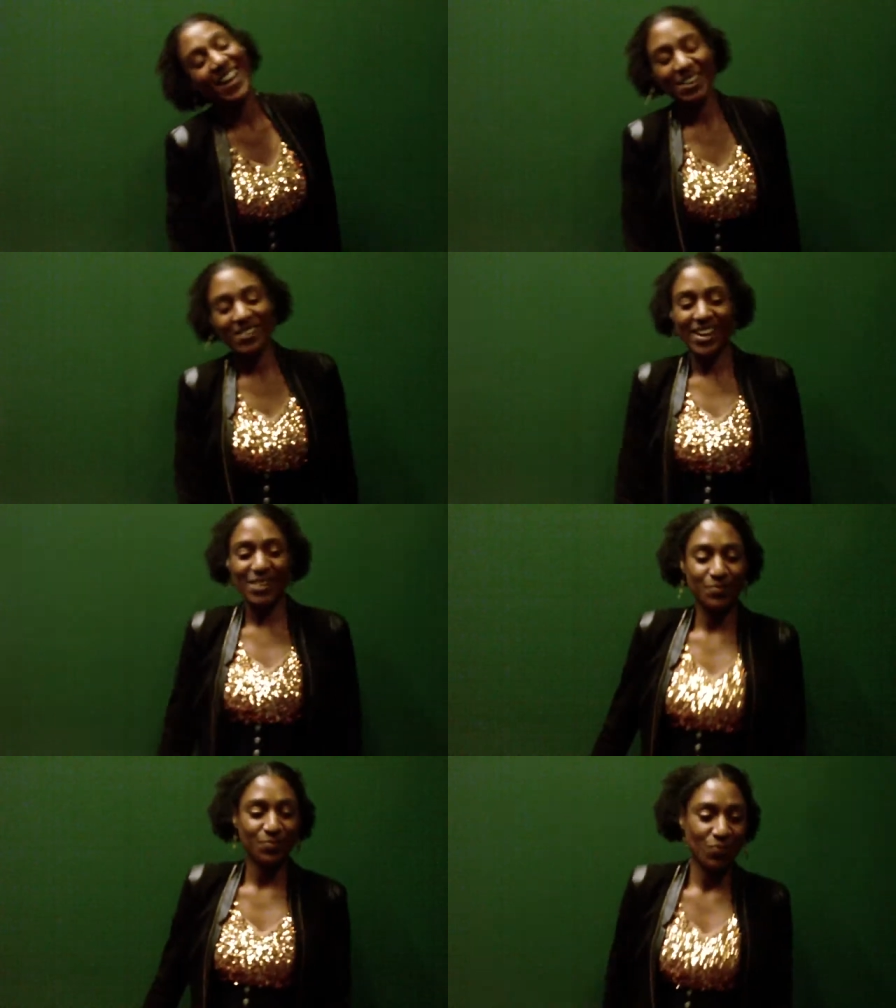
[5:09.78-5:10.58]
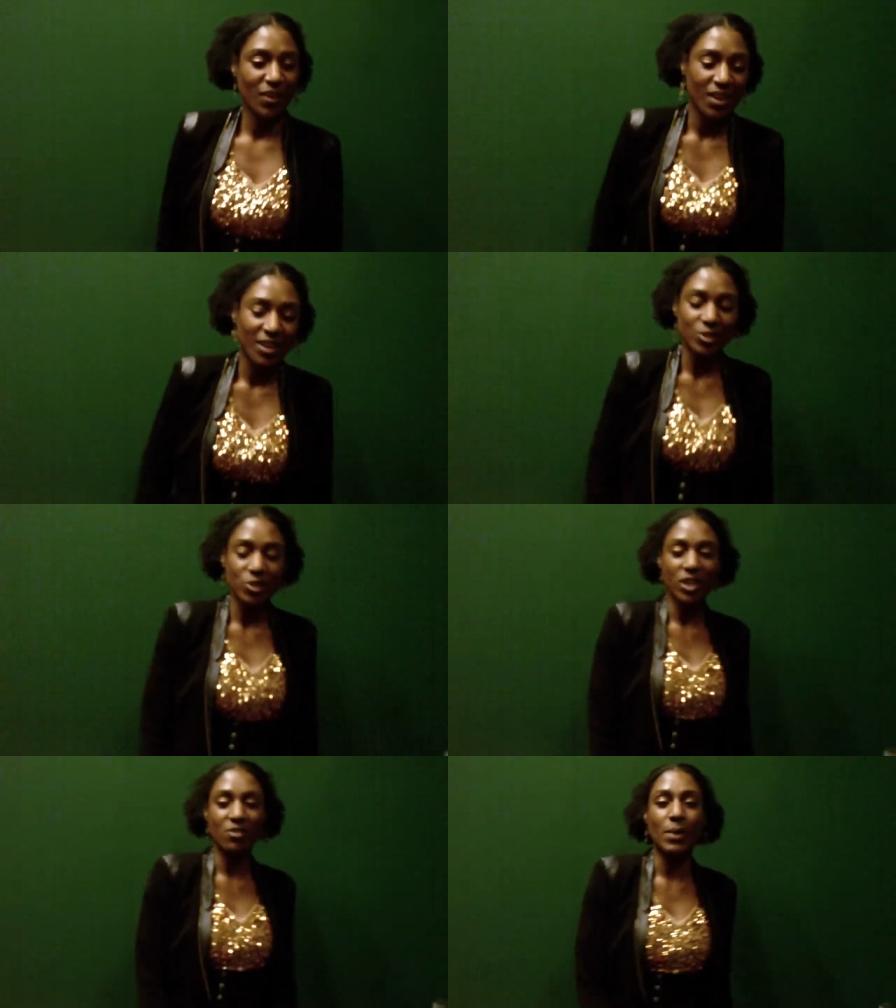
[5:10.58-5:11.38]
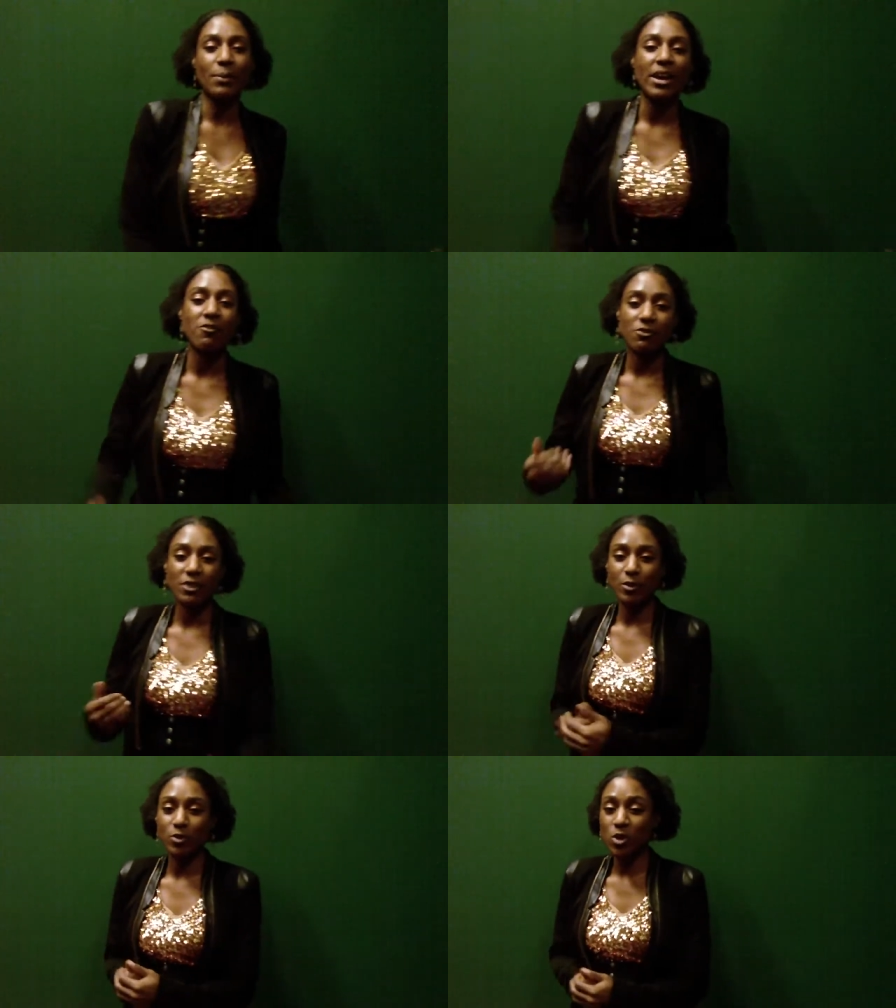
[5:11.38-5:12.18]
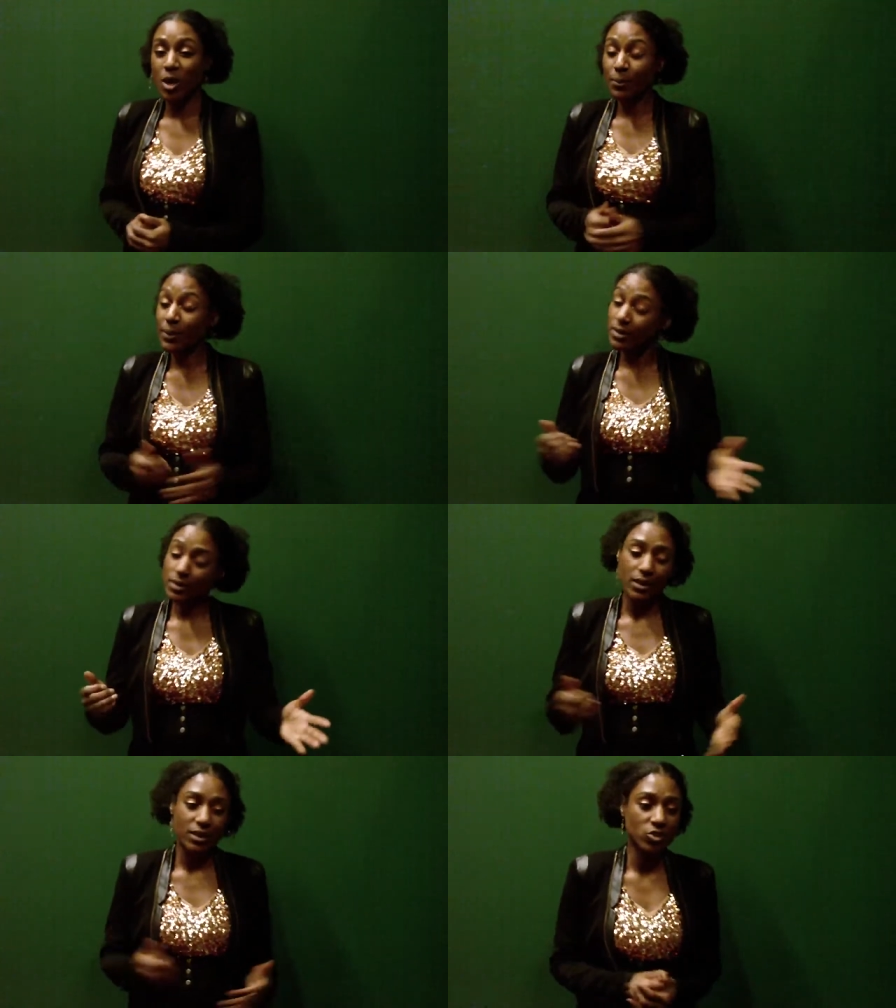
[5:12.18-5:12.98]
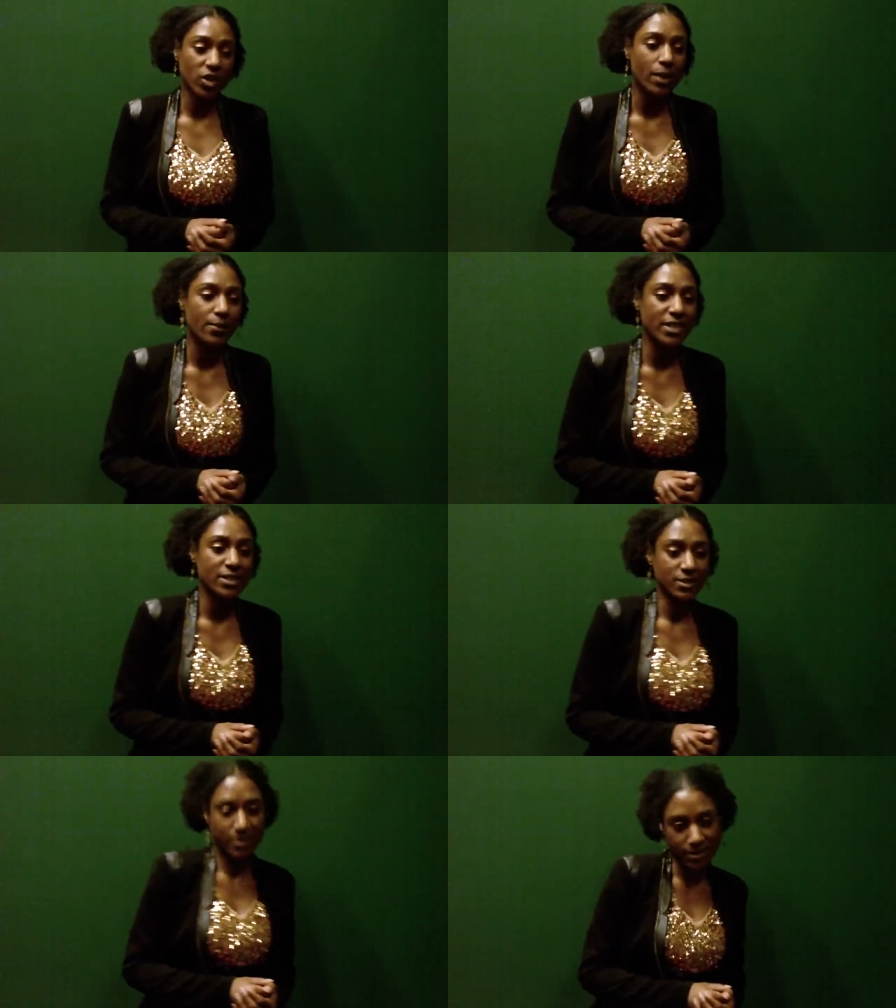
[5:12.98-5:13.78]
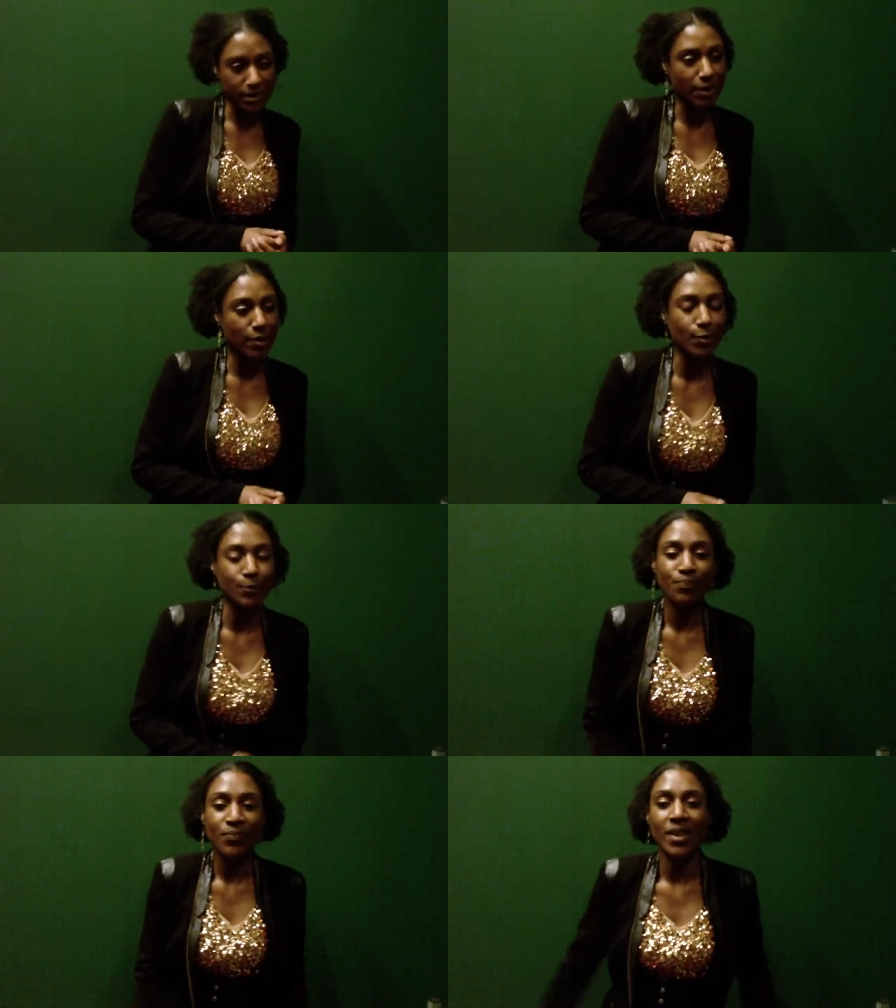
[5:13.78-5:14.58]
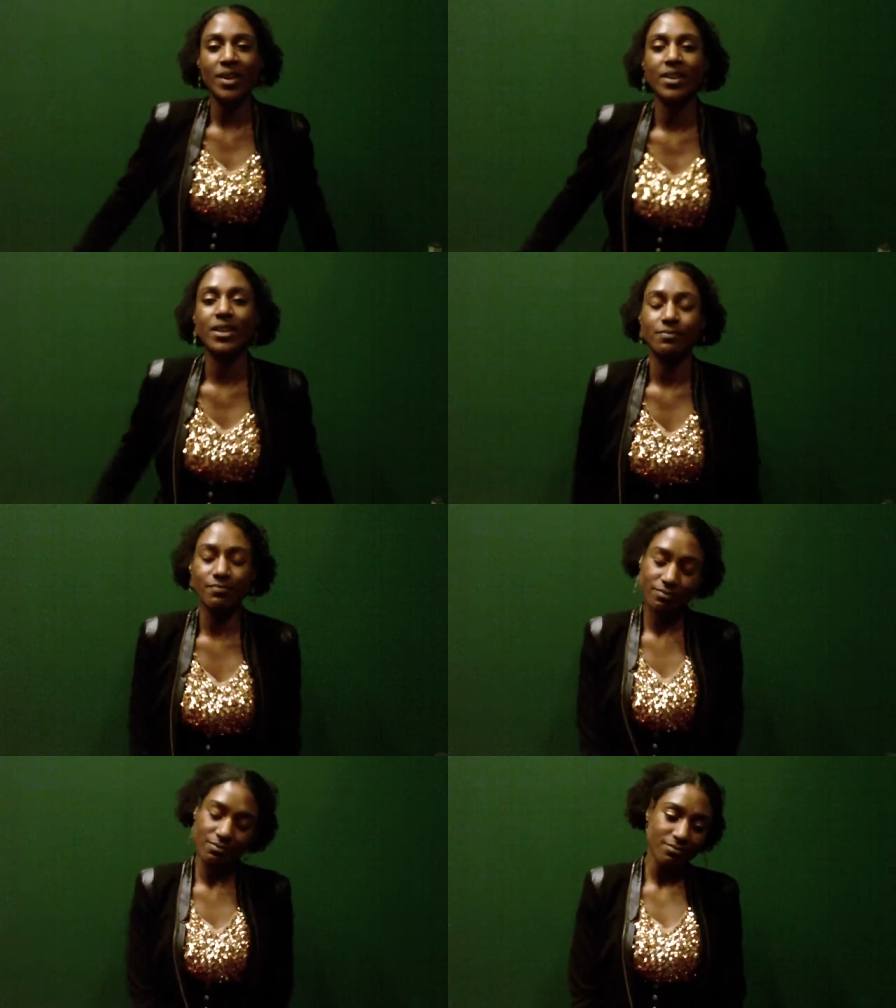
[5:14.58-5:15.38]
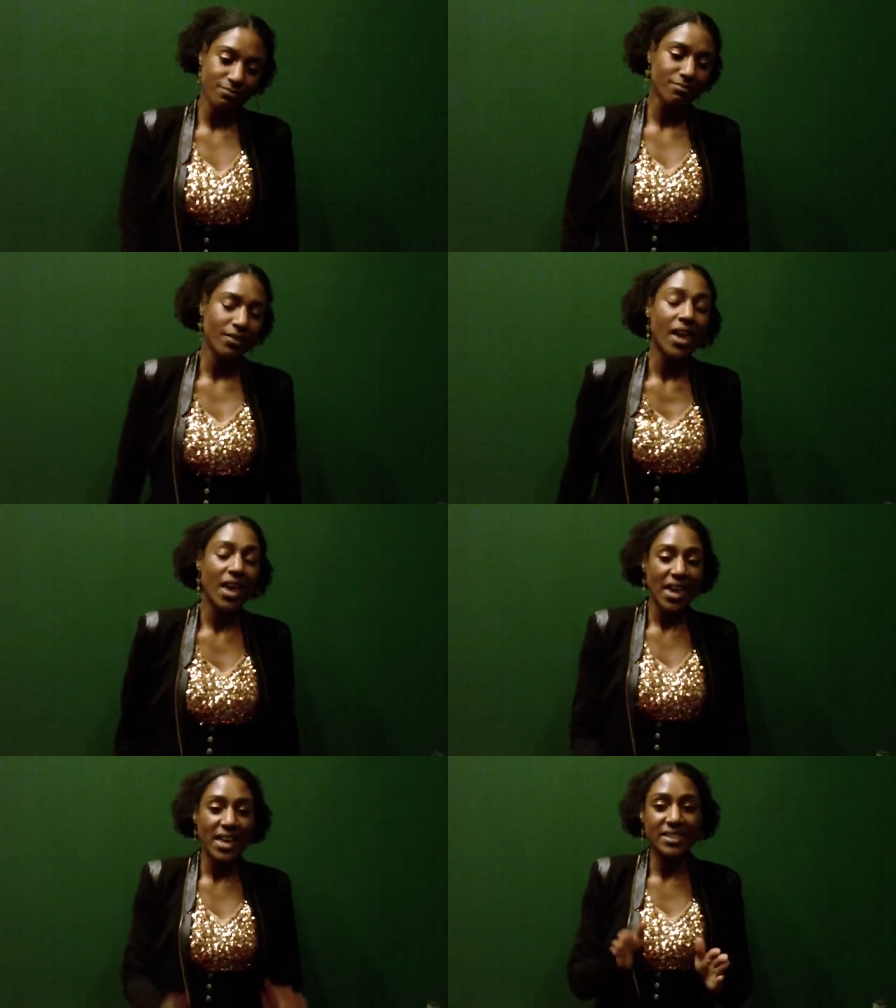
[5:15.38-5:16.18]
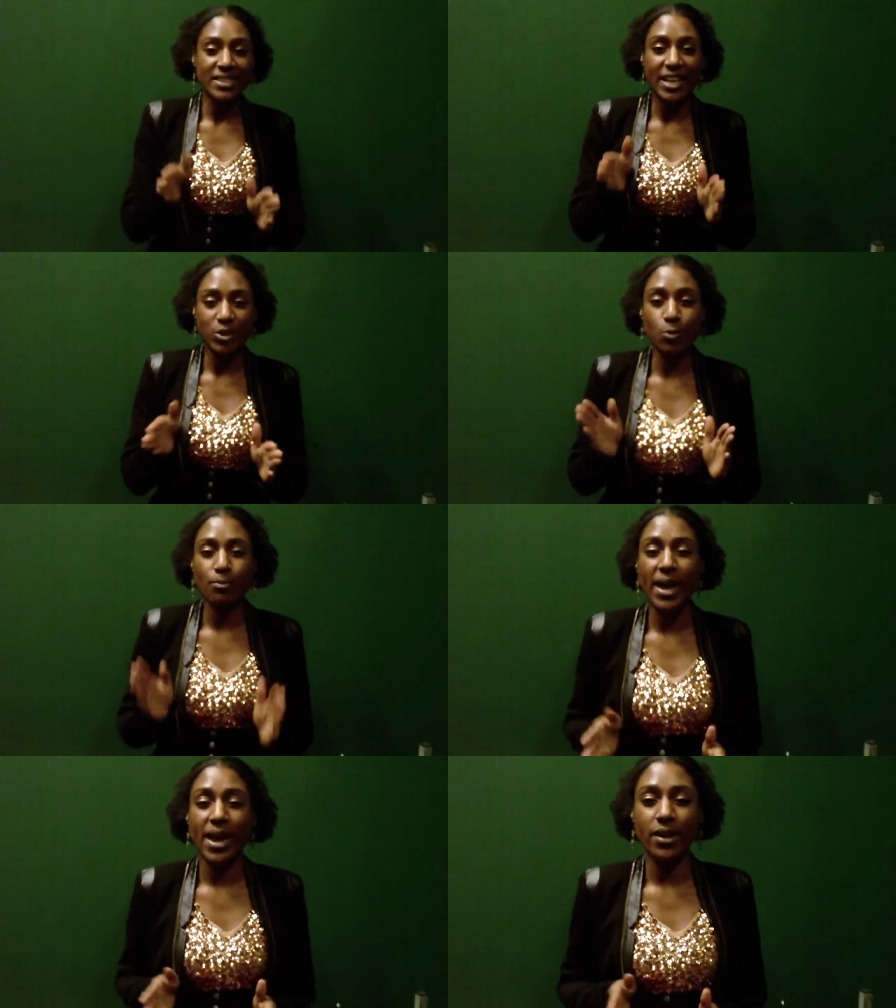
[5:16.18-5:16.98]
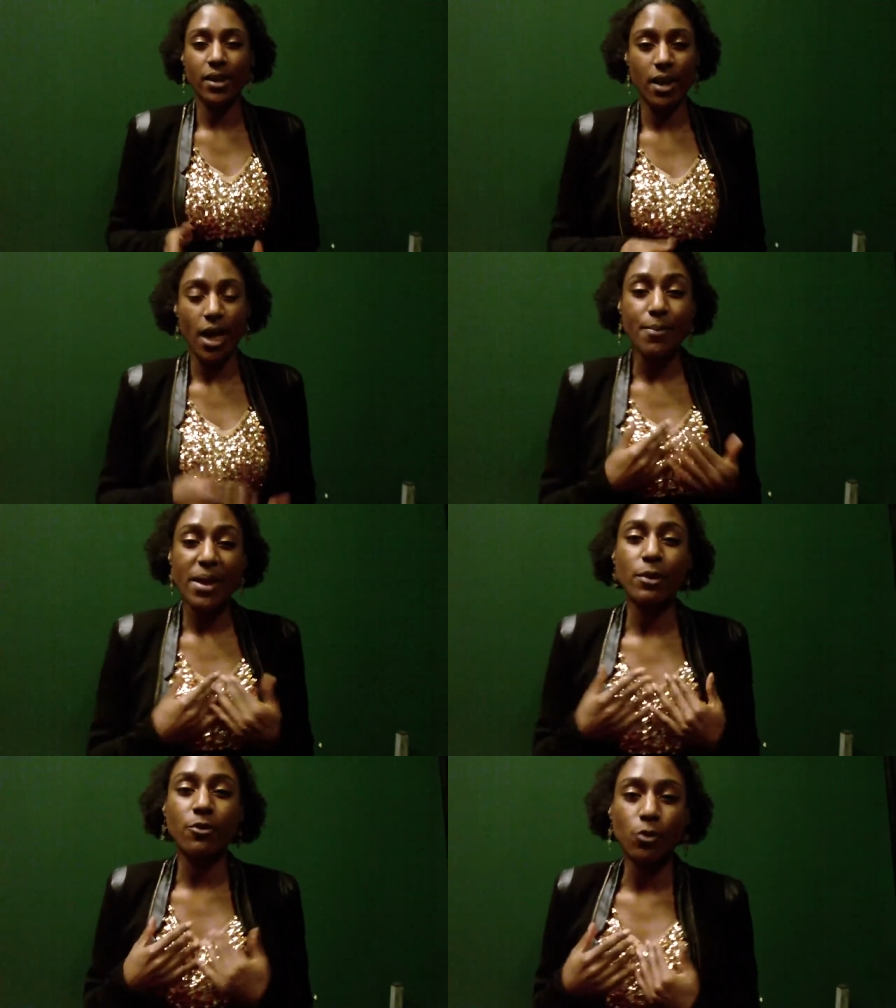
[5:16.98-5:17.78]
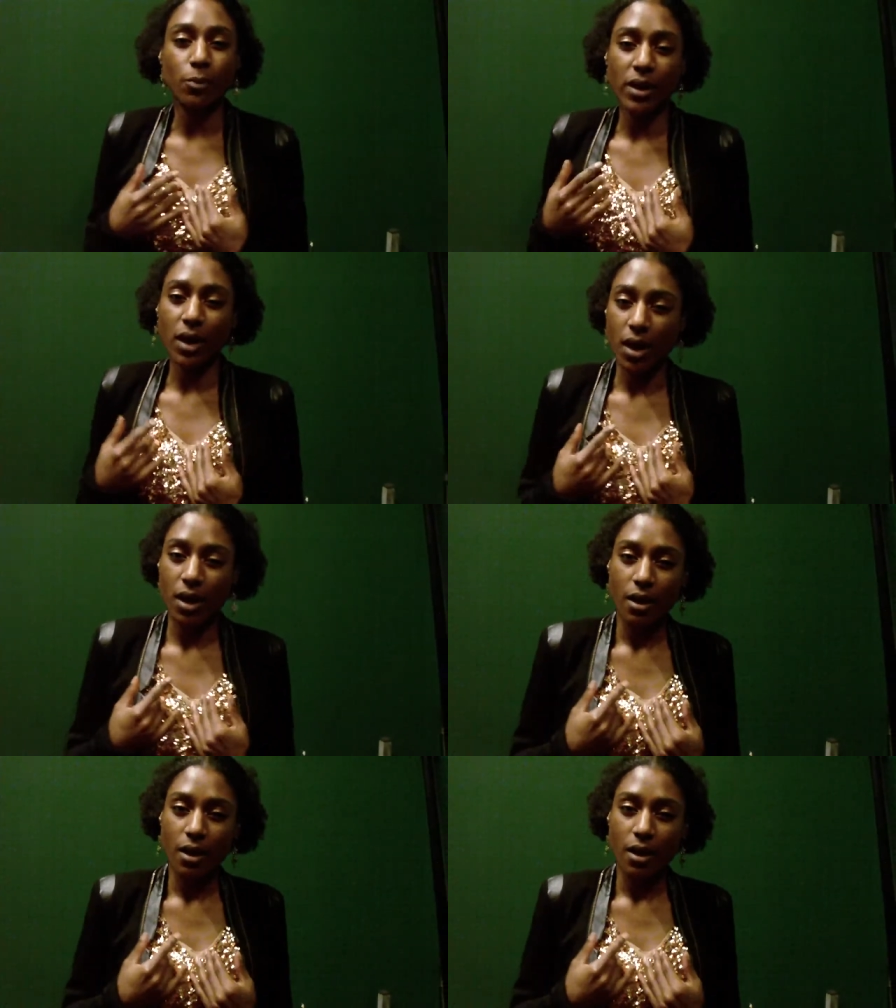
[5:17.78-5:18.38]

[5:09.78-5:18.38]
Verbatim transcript: All right. Just trying to remember everything on top, but let's try this. Sleep up. Okay. Intellectual mind, obey my formula.